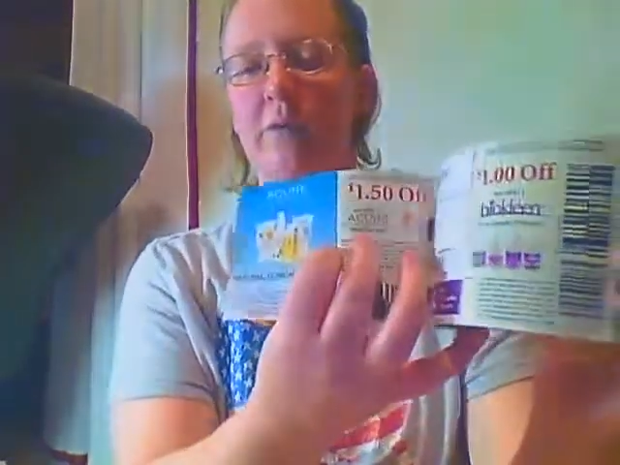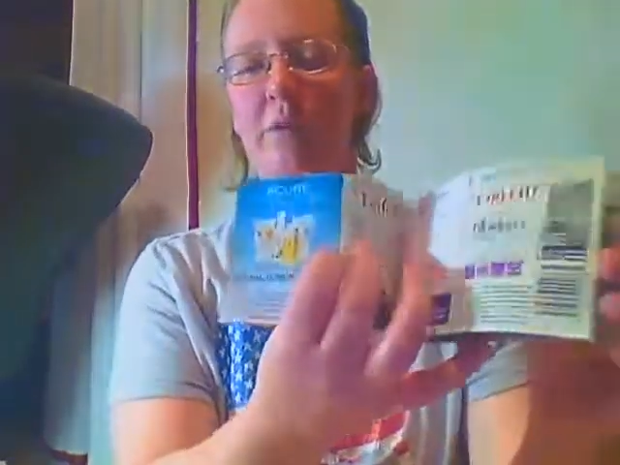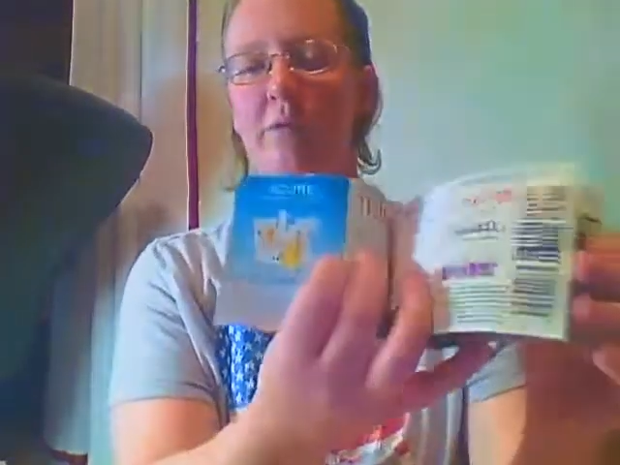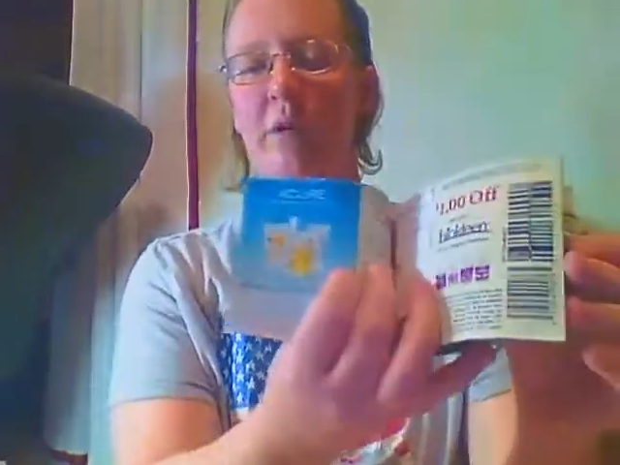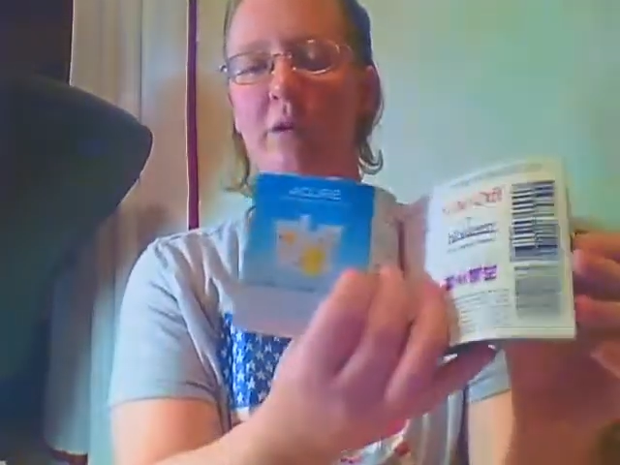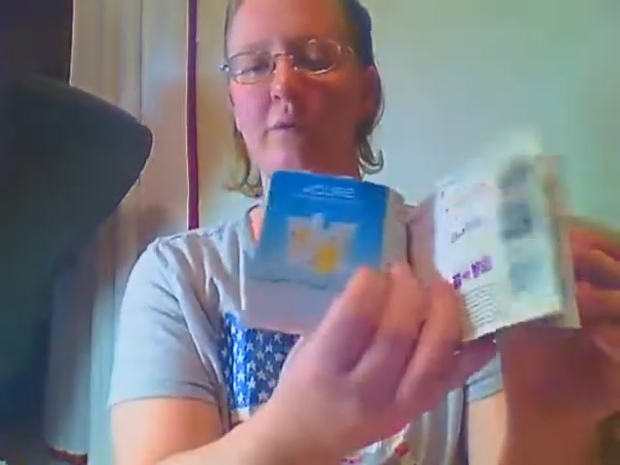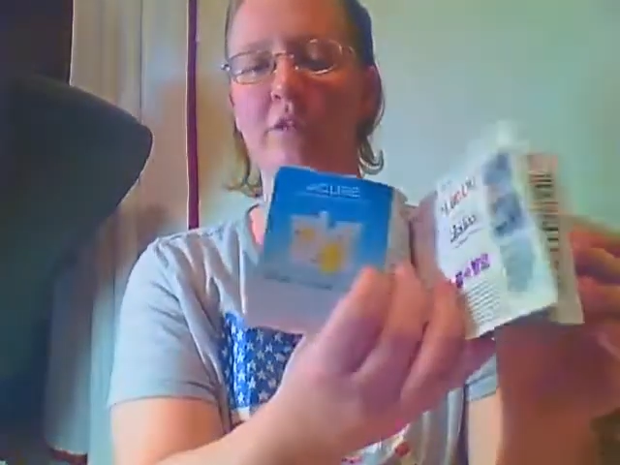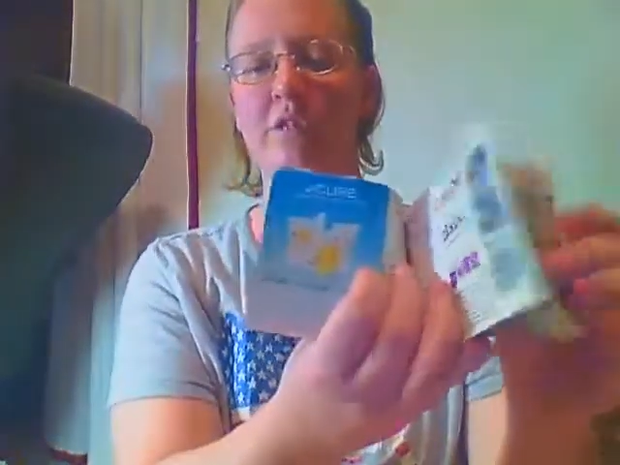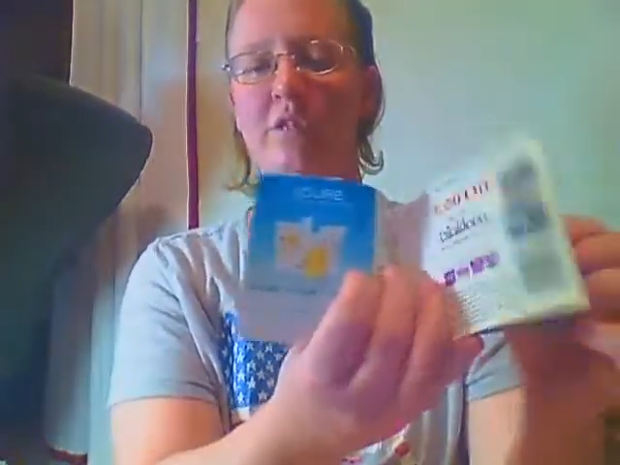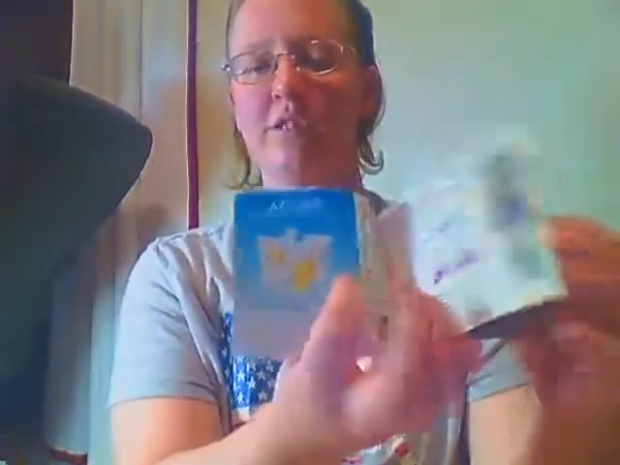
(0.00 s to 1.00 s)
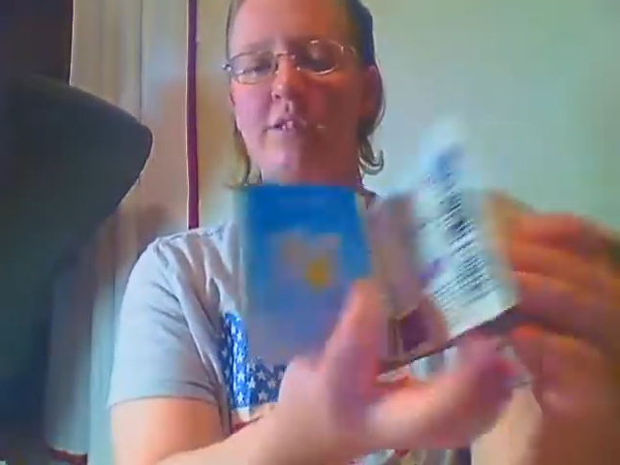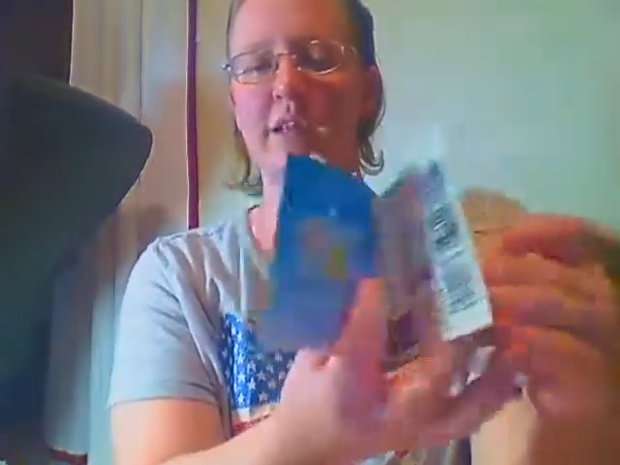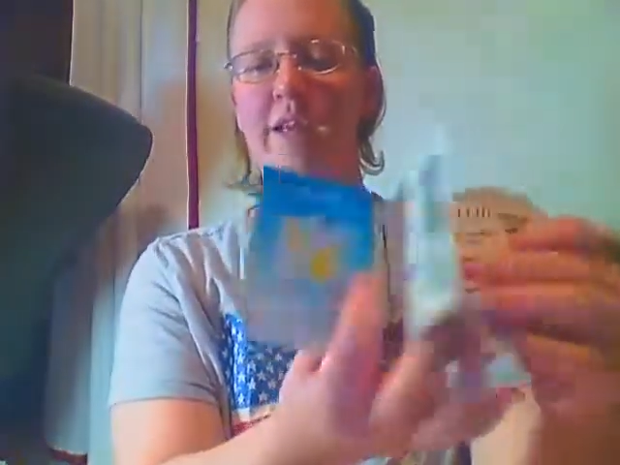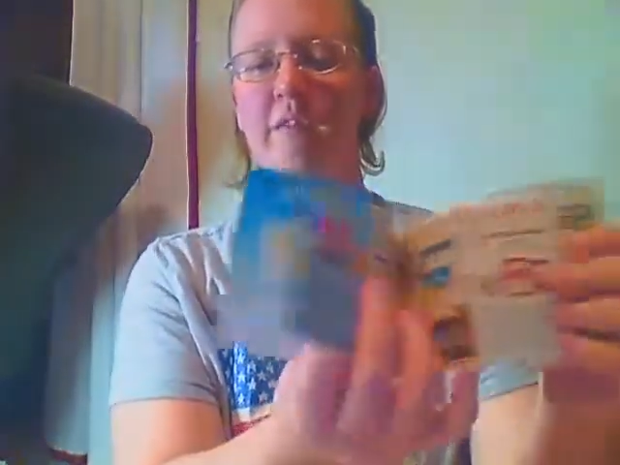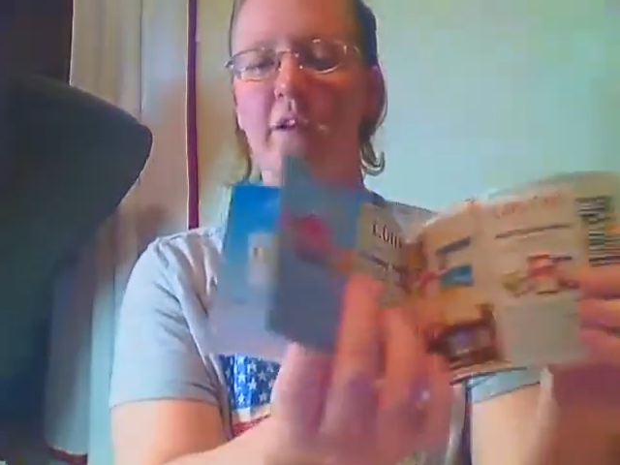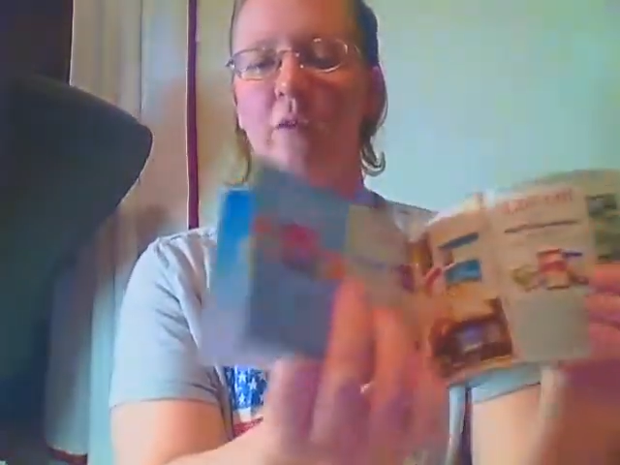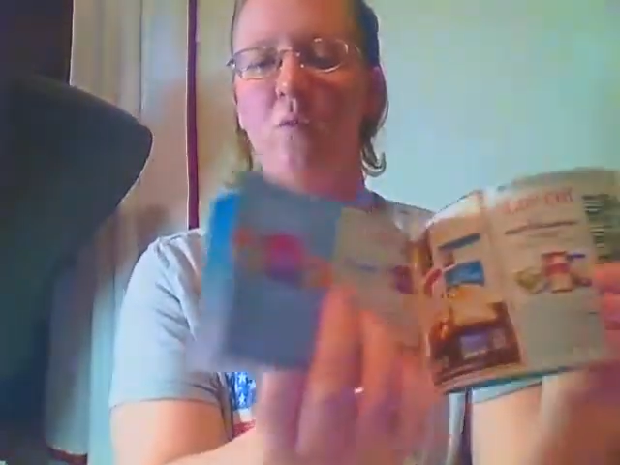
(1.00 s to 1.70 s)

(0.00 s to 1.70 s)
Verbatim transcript: We pretty much just have like a